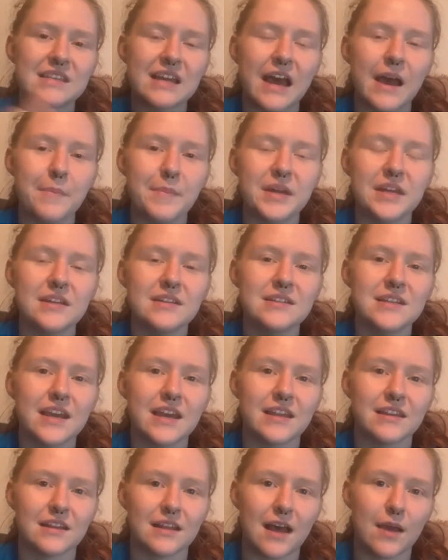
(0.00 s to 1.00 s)
happened
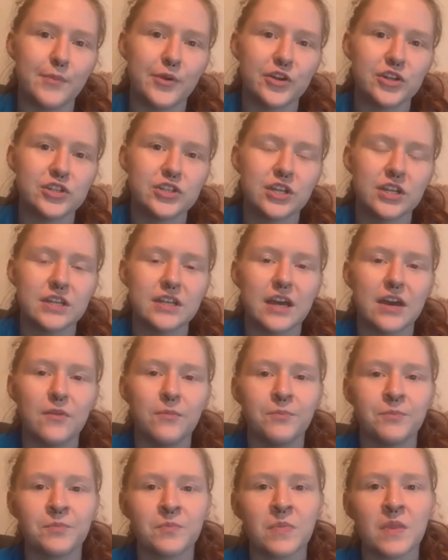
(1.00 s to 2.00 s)
and library shut down.